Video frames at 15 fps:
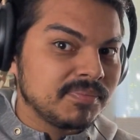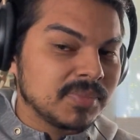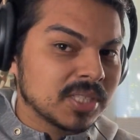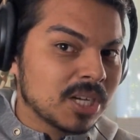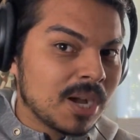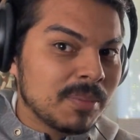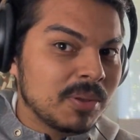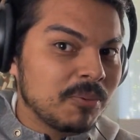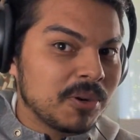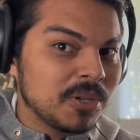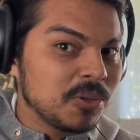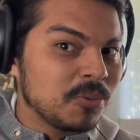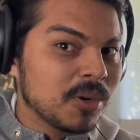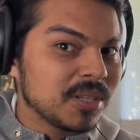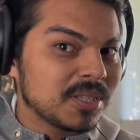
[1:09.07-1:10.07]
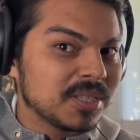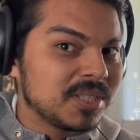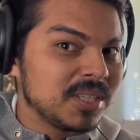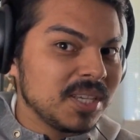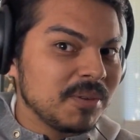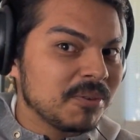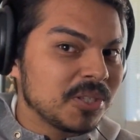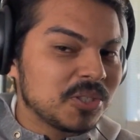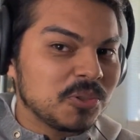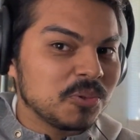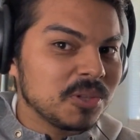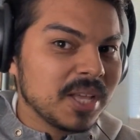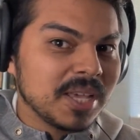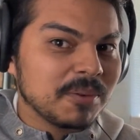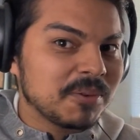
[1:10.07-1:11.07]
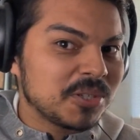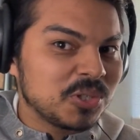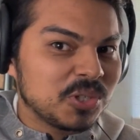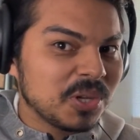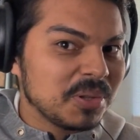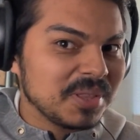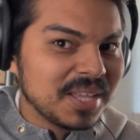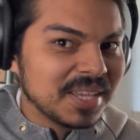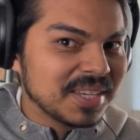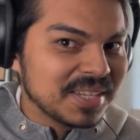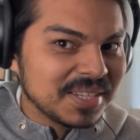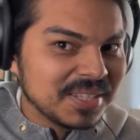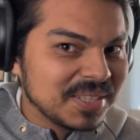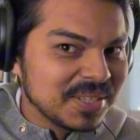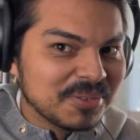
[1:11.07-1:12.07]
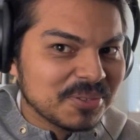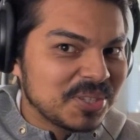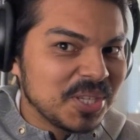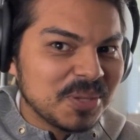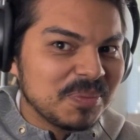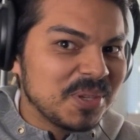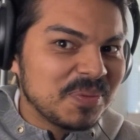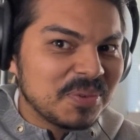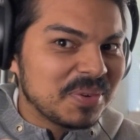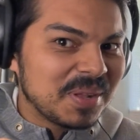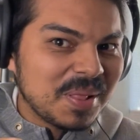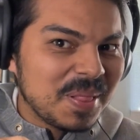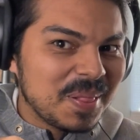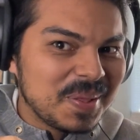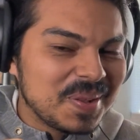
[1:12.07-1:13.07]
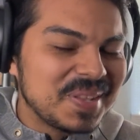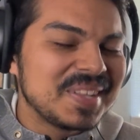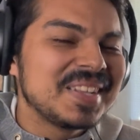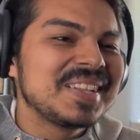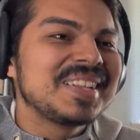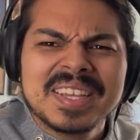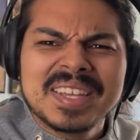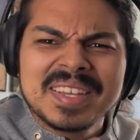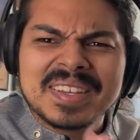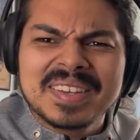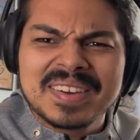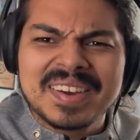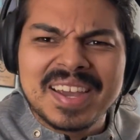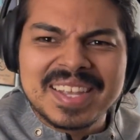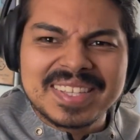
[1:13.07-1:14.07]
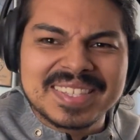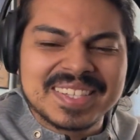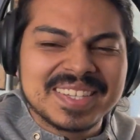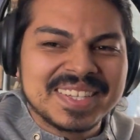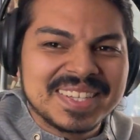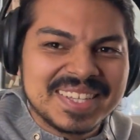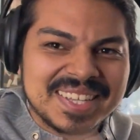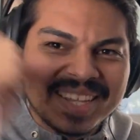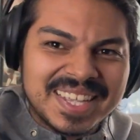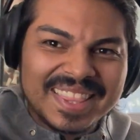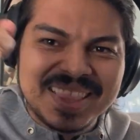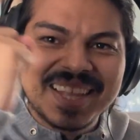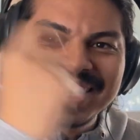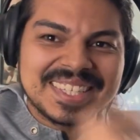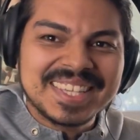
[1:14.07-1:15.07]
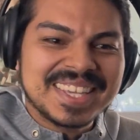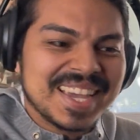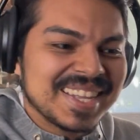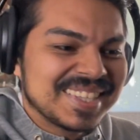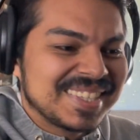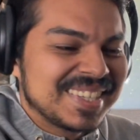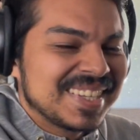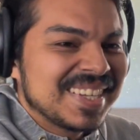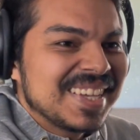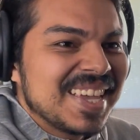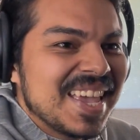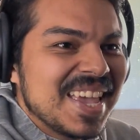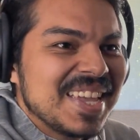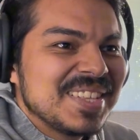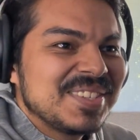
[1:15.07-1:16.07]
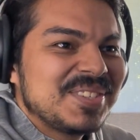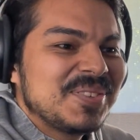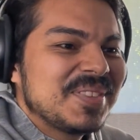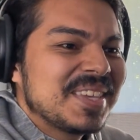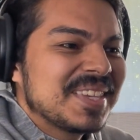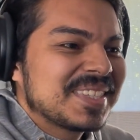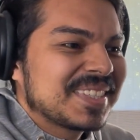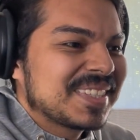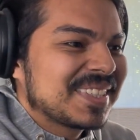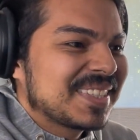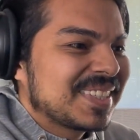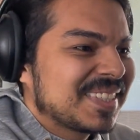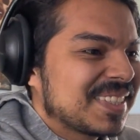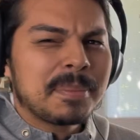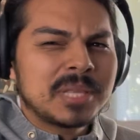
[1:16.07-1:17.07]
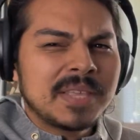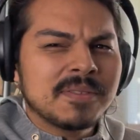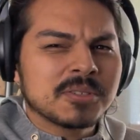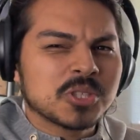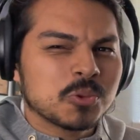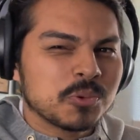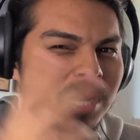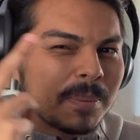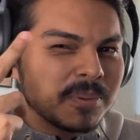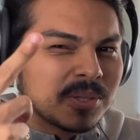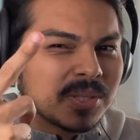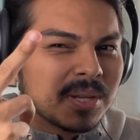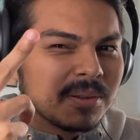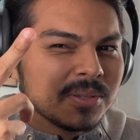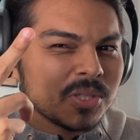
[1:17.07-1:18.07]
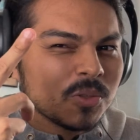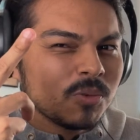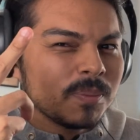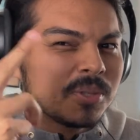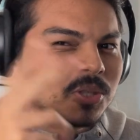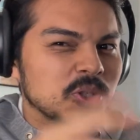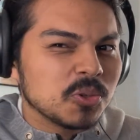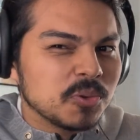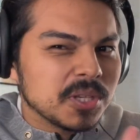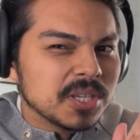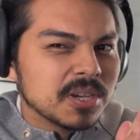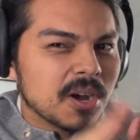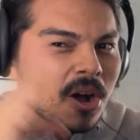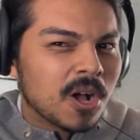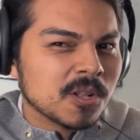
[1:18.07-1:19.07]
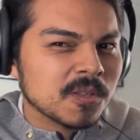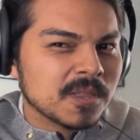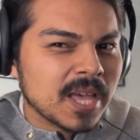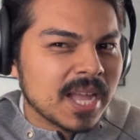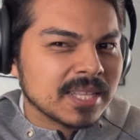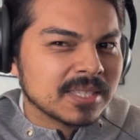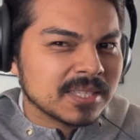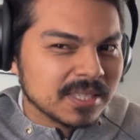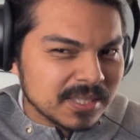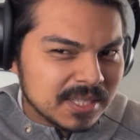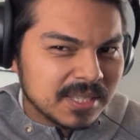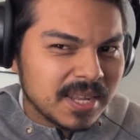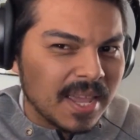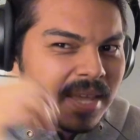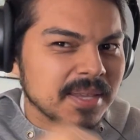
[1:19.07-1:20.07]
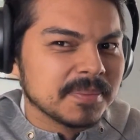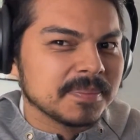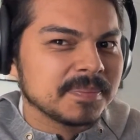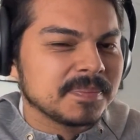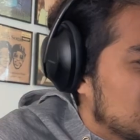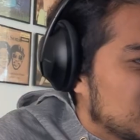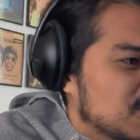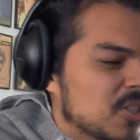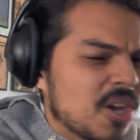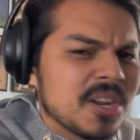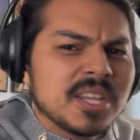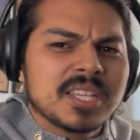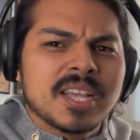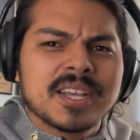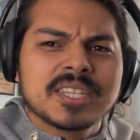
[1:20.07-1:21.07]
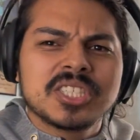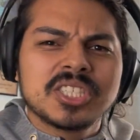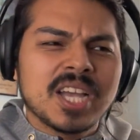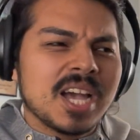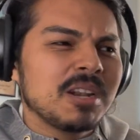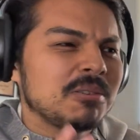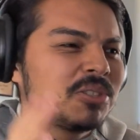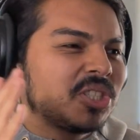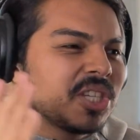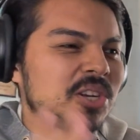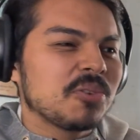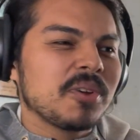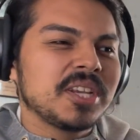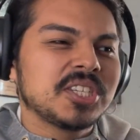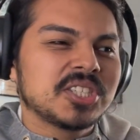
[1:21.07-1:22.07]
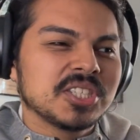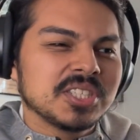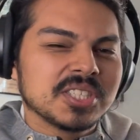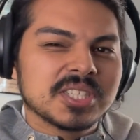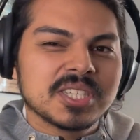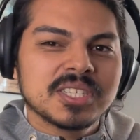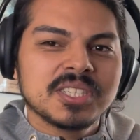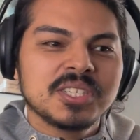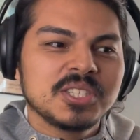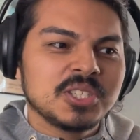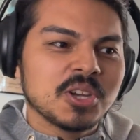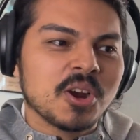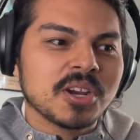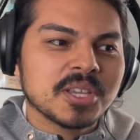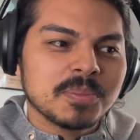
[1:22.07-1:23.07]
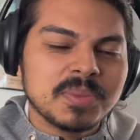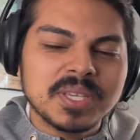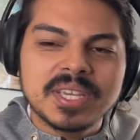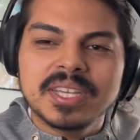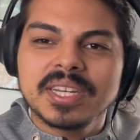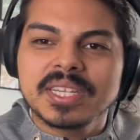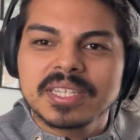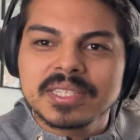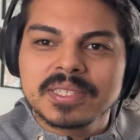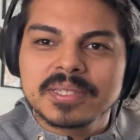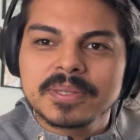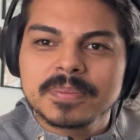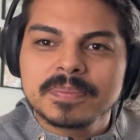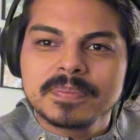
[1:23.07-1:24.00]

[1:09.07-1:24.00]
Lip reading: Comment what you want to see, what you like, what you don't like. Critique me if you want to. All right. Let's get into this. I believe there's 3 episodes, so we'll be doing all of that today. Sonic X Shadow Generations. Dark Beginnings.